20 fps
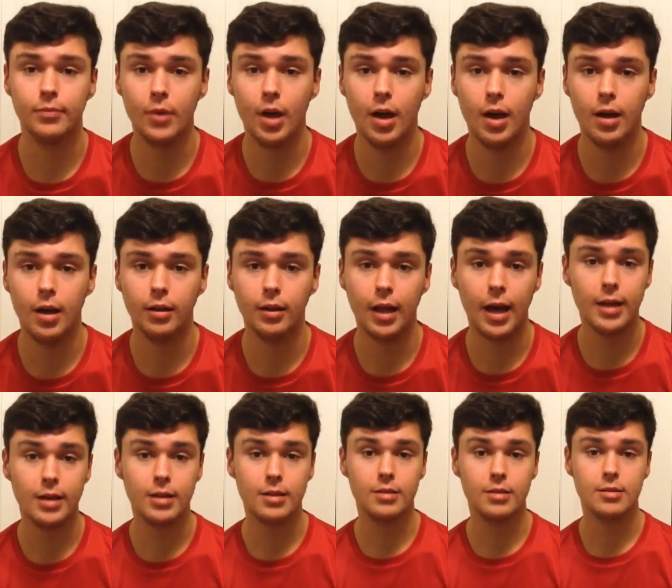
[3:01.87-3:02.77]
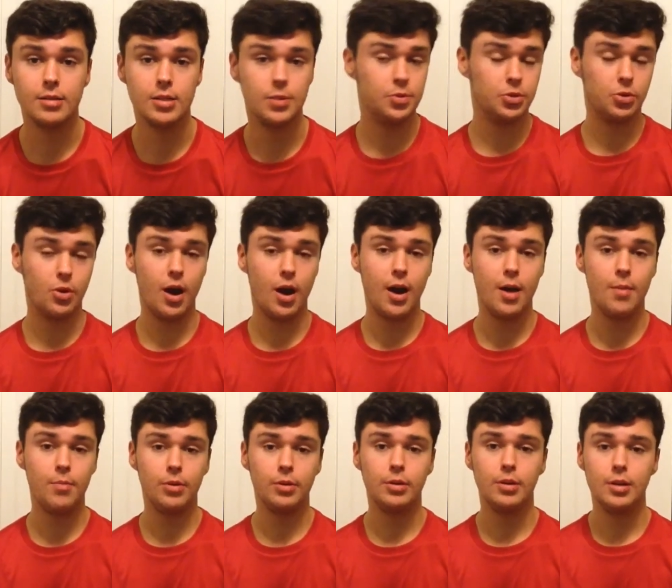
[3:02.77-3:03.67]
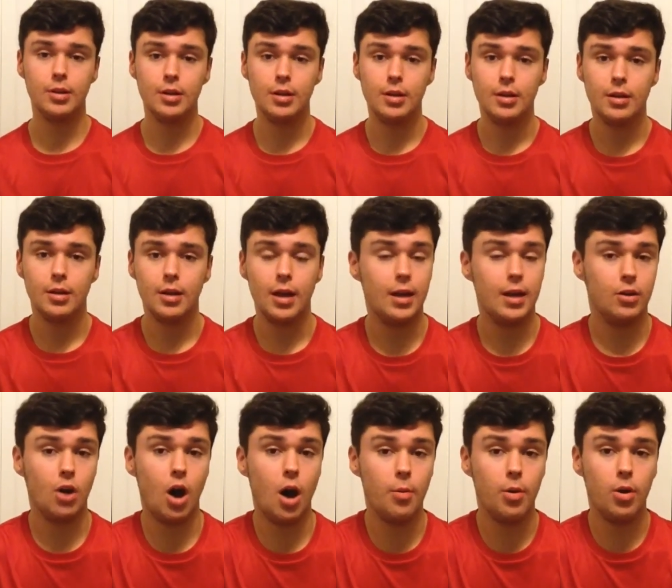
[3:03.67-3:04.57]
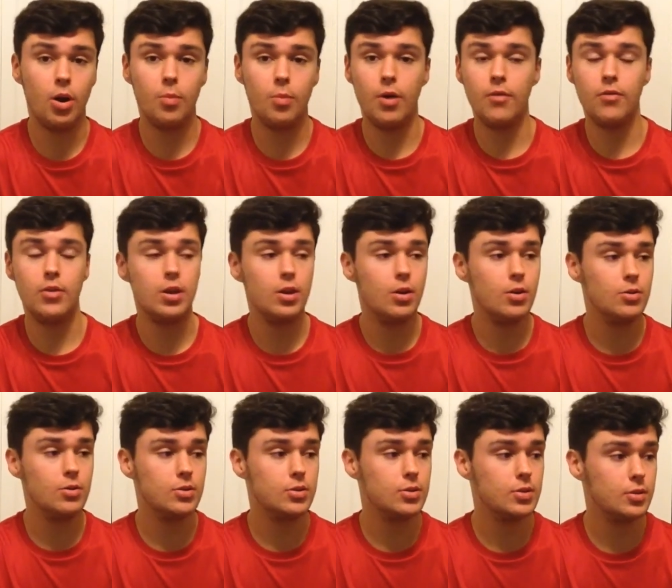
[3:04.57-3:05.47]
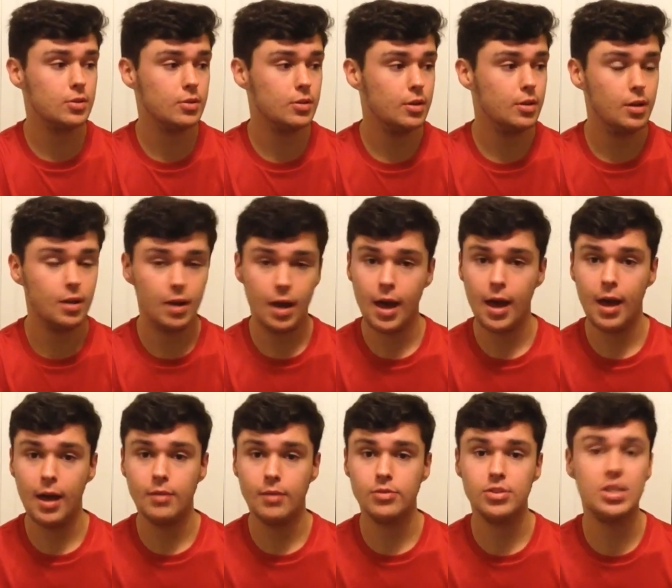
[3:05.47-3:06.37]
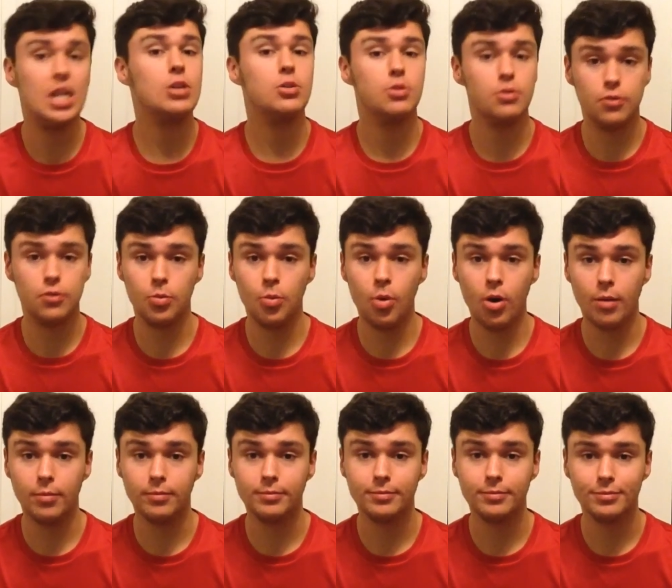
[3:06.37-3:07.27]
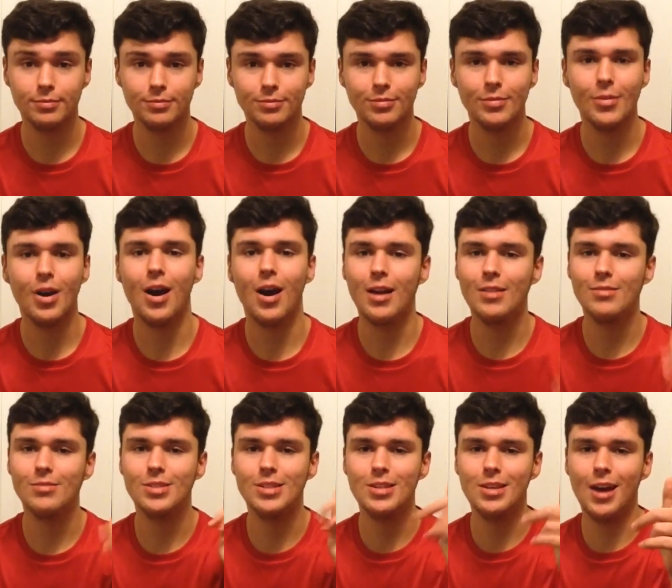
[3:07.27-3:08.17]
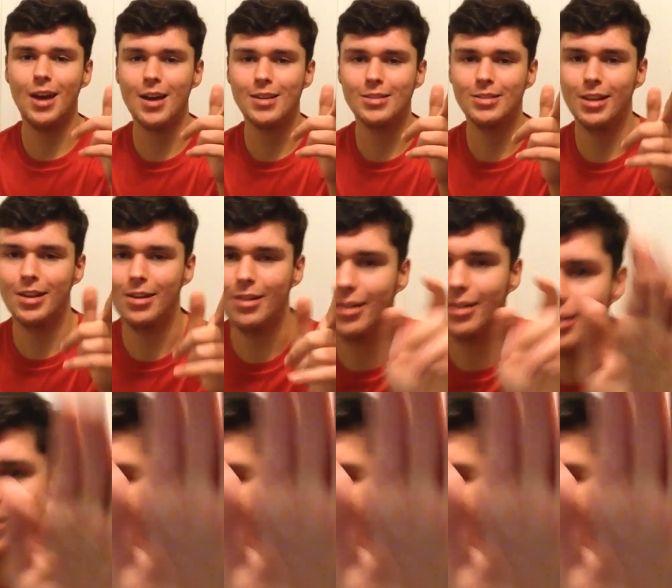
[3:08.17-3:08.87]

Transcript: Uh, like, subscribe, and comment on my videos, and stay tuned for more. All right, see you guys later.